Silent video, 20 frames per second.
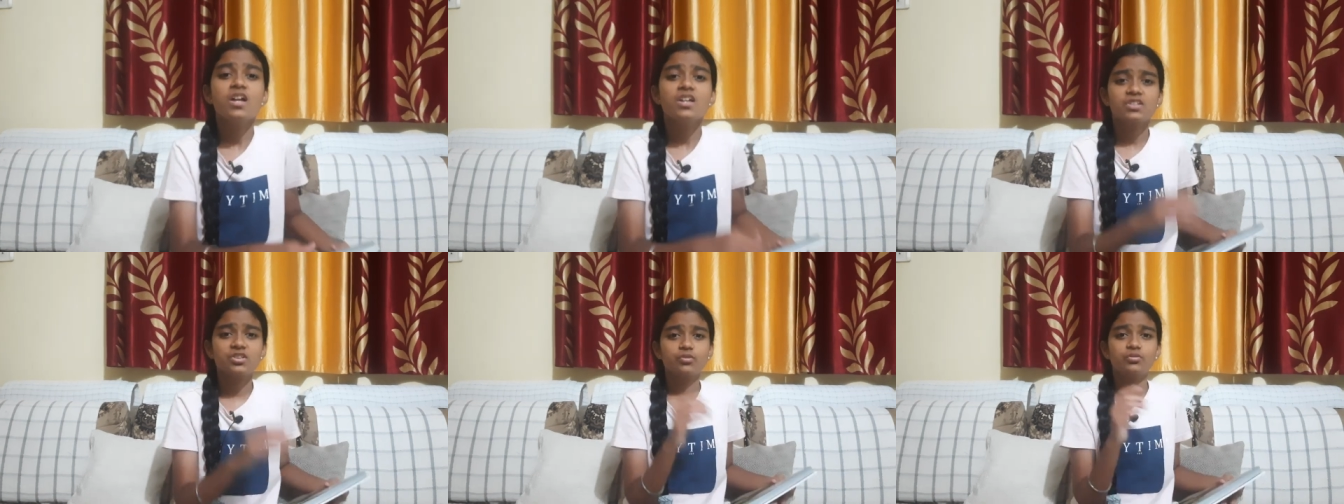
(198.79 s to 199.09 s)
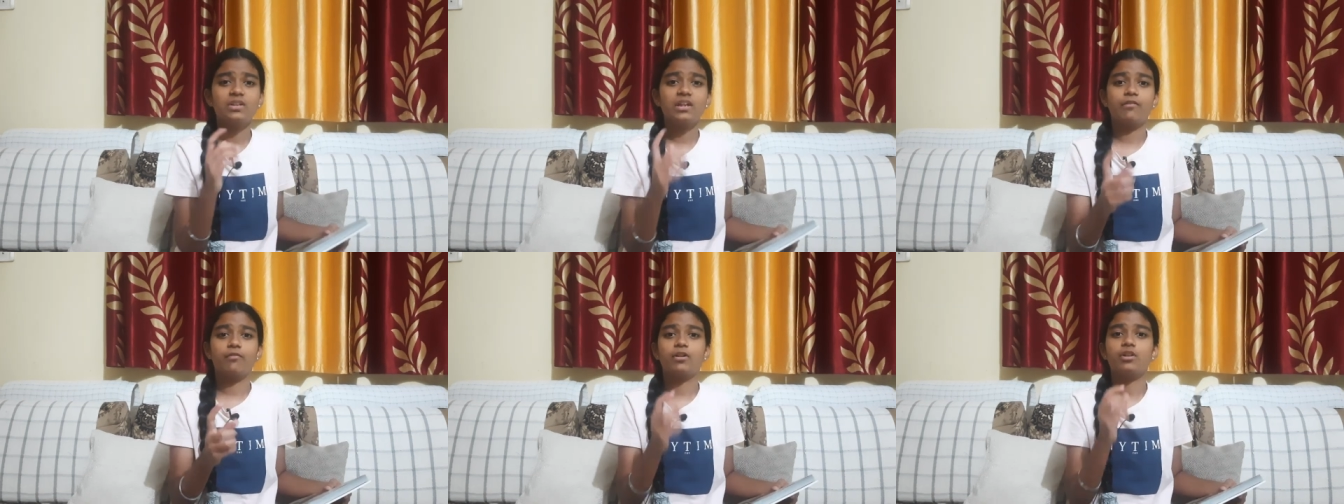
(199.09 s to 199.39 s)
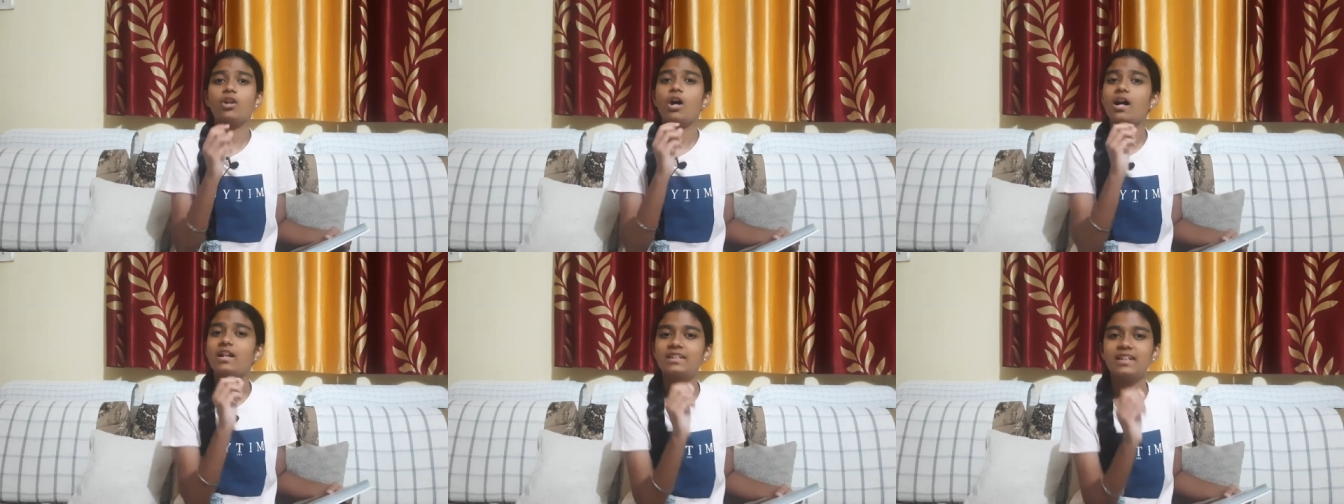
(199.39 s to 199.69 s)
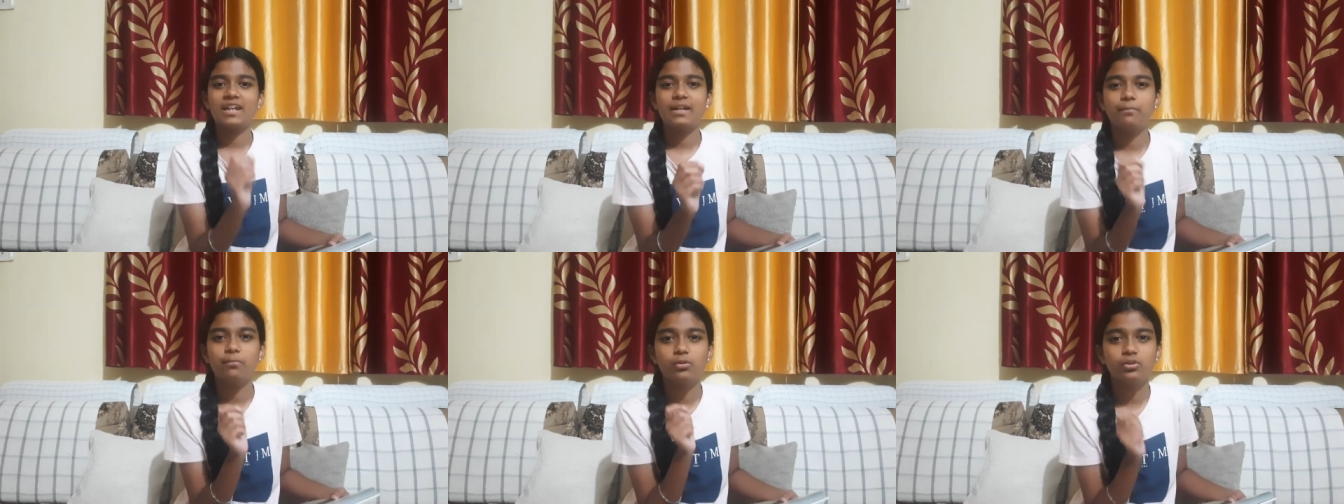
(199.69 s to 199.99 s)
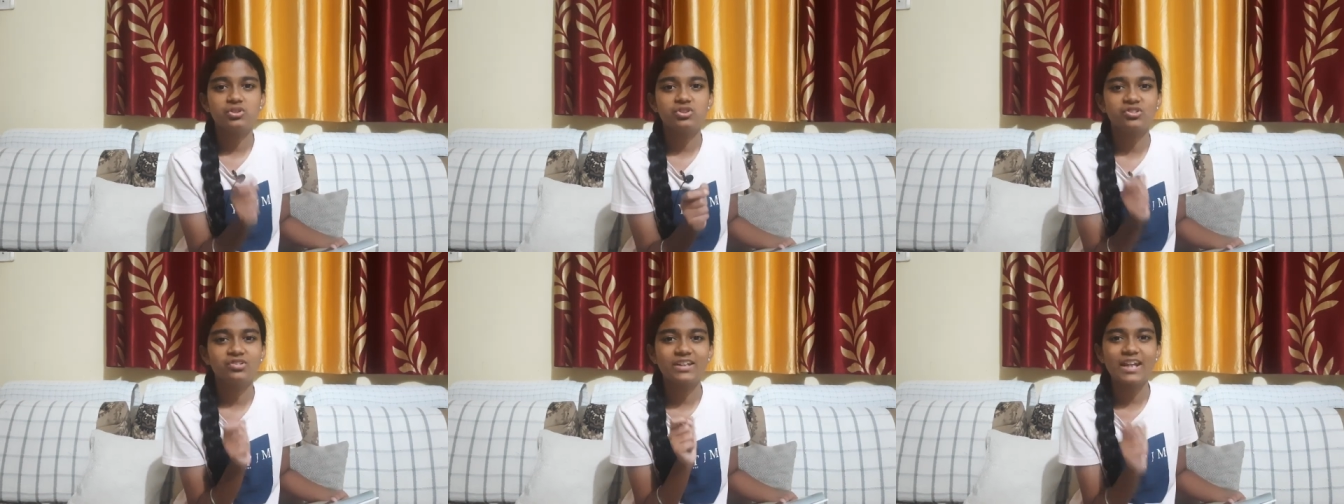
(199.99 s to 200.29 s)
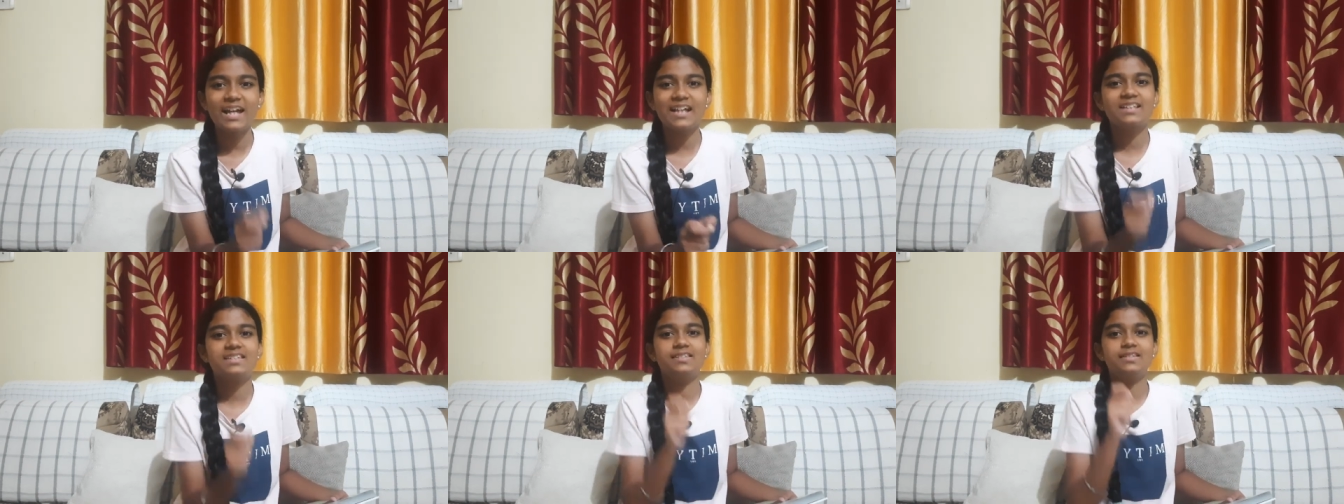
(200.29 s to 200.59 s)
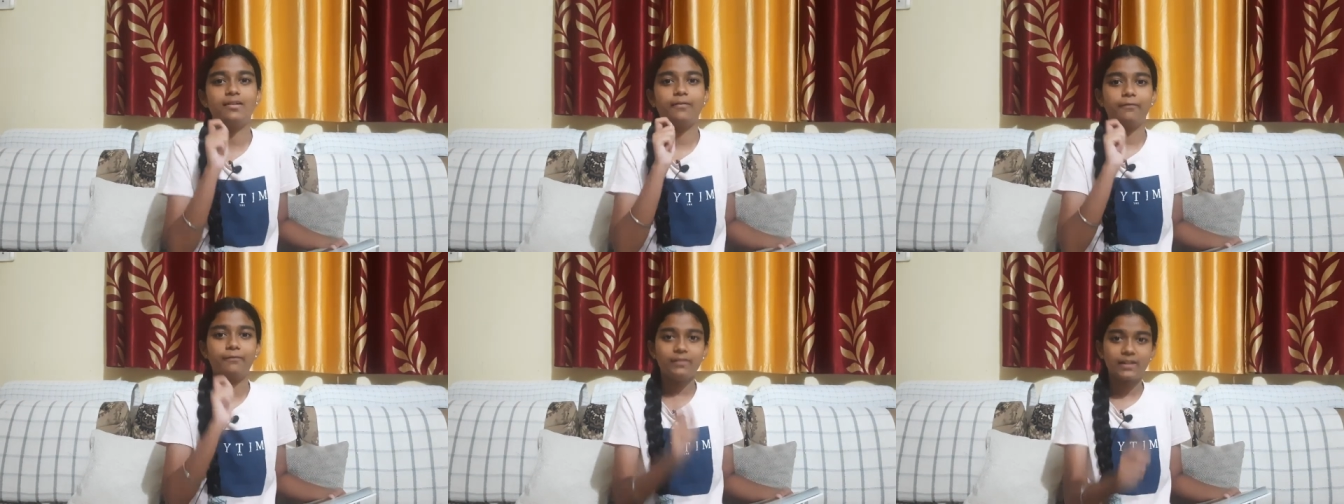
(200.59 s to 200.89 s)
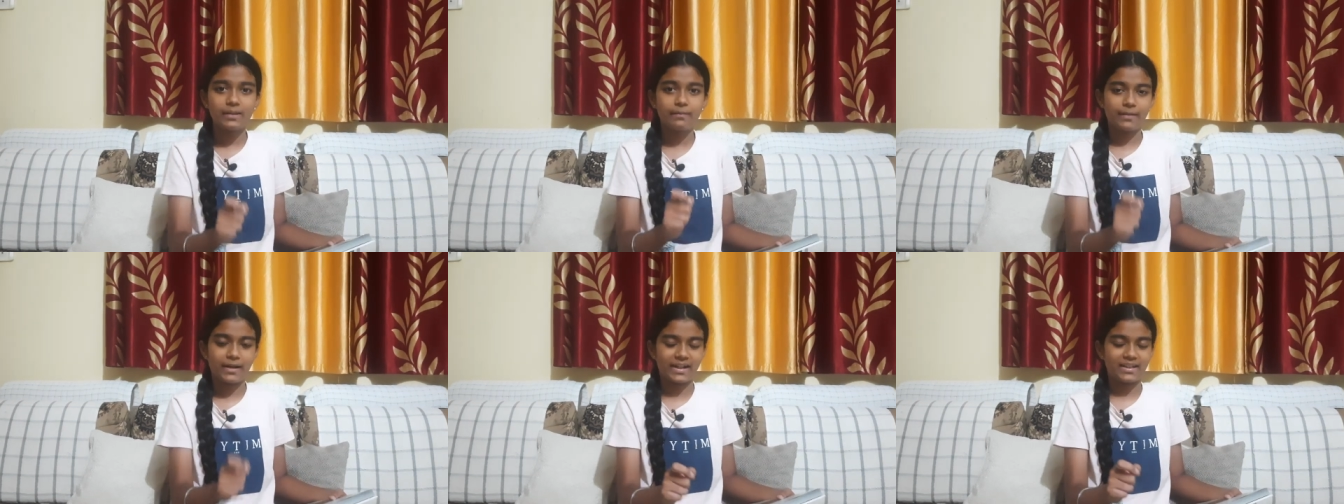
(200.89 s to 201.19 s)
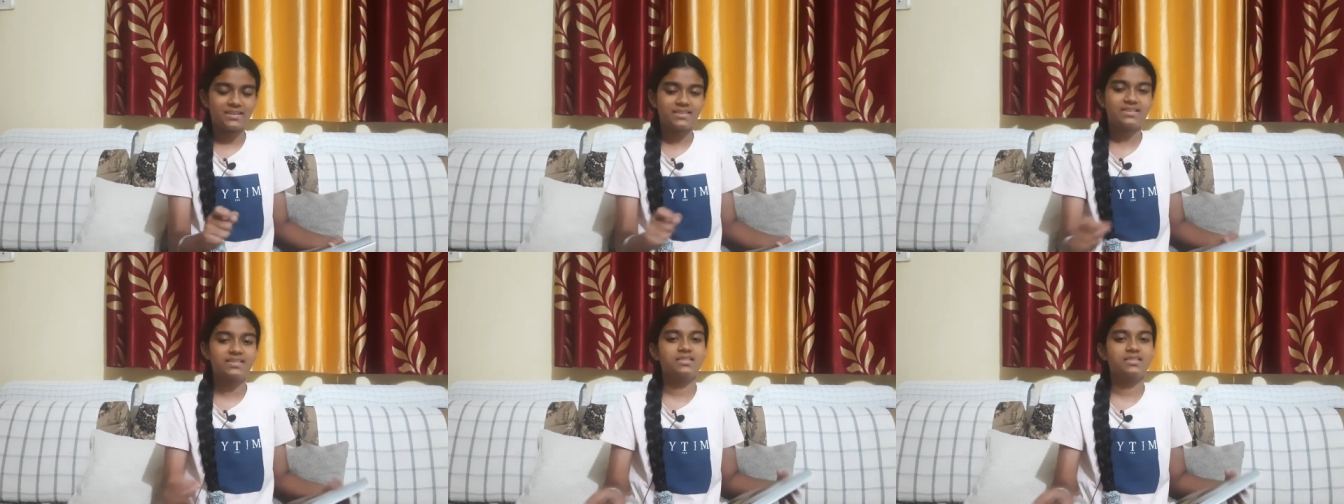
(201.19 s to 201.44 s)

so they were not able to get the flea bites.